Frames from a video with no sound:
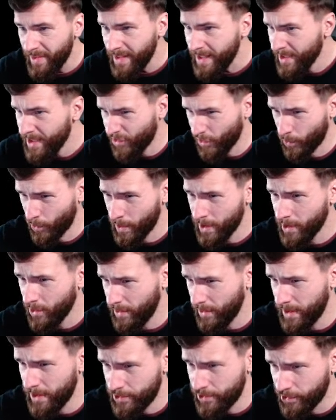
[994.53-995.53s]
Is a
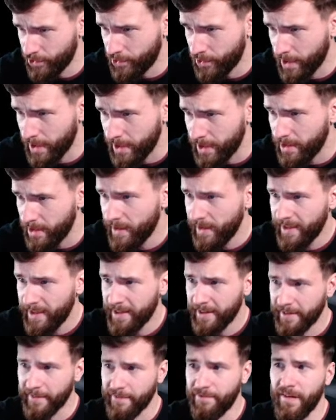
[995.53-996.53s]
real interest rate
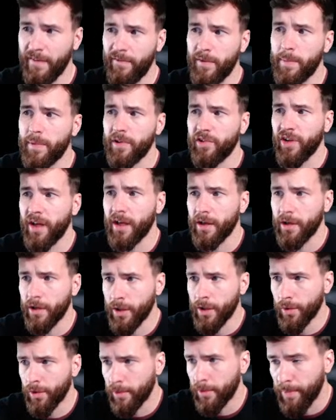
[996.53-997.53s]
of 50%
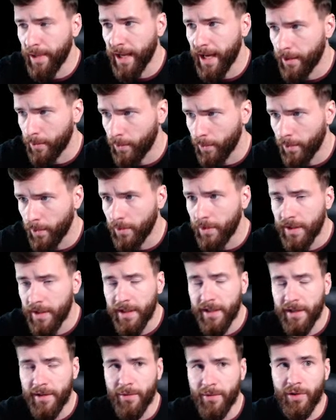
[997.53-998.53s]
good or bad? Well,
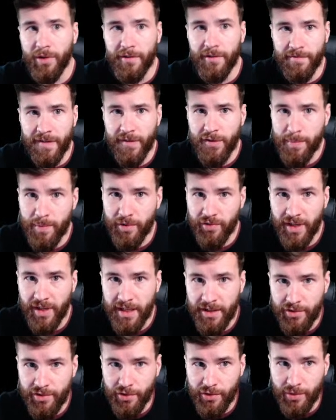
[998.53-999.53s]

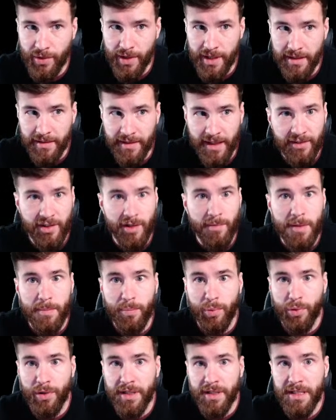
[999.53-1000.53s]
50% interest rate, that's going to be
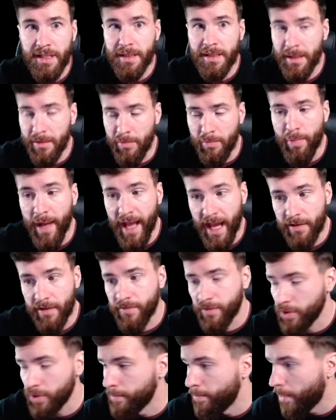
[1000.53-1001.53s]
pretty bad
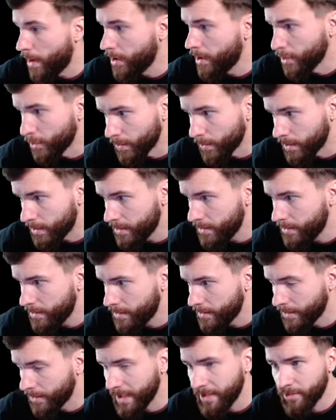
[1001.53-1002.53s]
for the borrower,
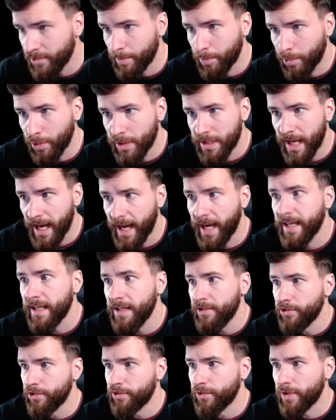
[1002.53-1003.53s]
right? It's a pretty high
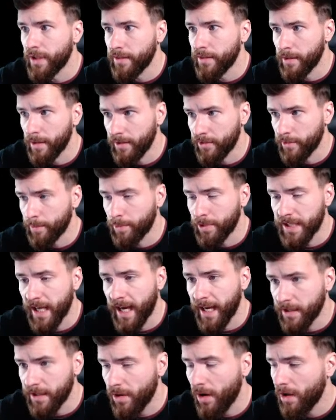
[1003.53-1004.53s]
interest rate. It's a pretty
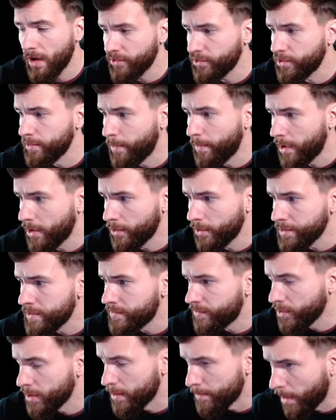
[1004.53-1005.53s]
high cost of borrowing
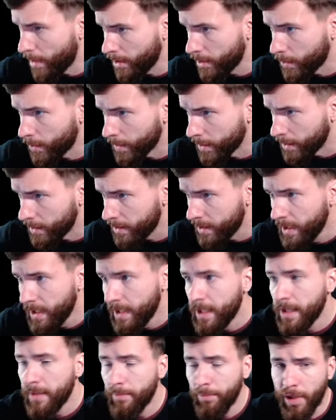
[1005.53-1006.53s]
for the borrower,
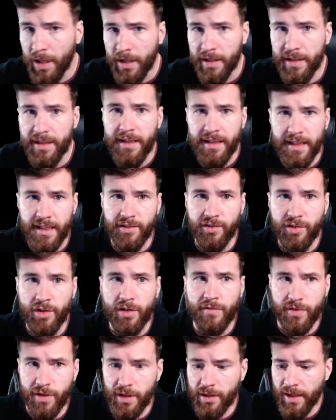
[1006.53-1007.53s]
but it's
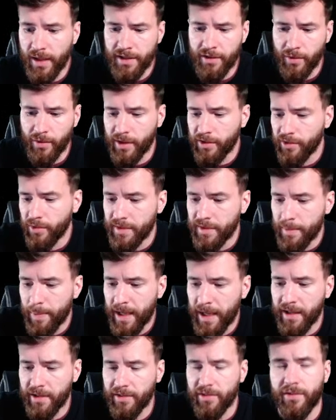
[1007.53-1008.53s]
good for the lender, right? So it
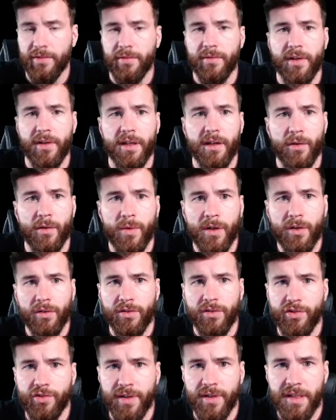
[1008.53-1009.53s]
depends, right? A real
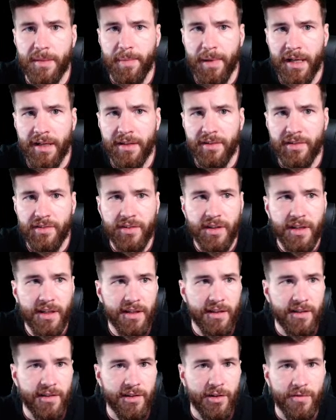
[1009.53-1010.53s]
interest rate depends.
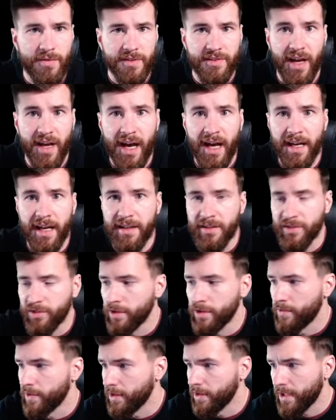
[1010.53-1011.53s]
If it's high, it's
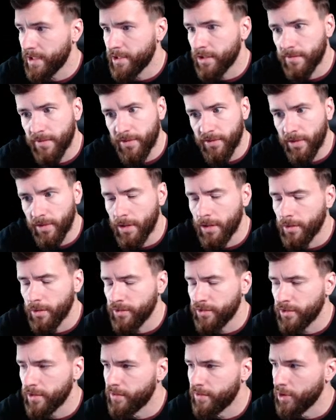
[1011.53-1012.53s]
good for the lender. If it's low,
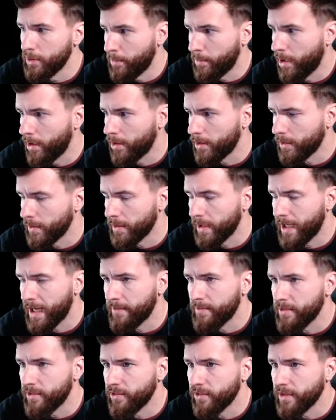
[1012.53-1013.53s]
it's good for the borrower,
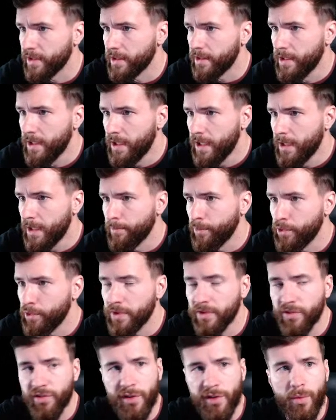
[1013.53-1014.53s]
obviously. But you
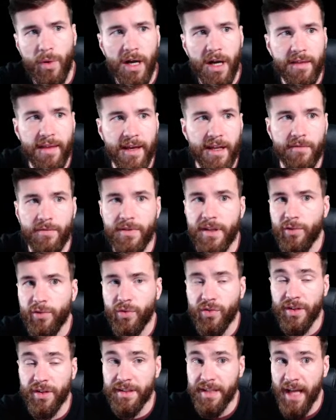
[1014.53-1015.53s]
can see why that if this
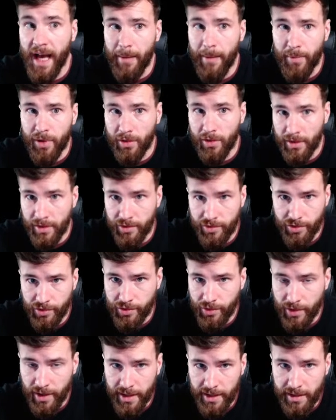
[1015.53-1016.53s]
was a nominal
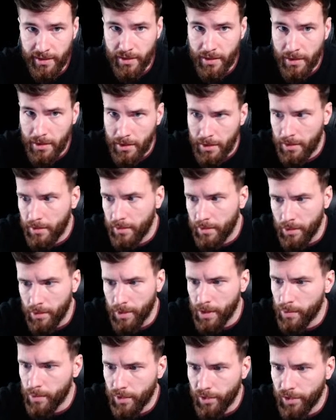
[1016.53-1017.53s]
interest rate,
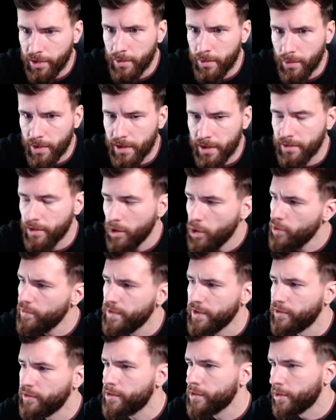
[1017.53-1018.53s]
we really wouldn't know if
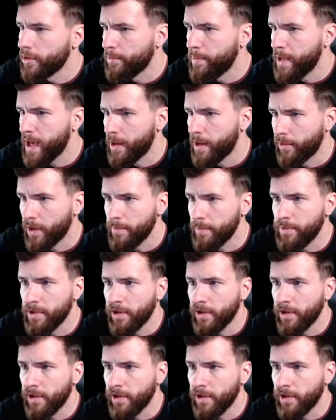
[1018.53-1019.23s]
it's good or bad, right?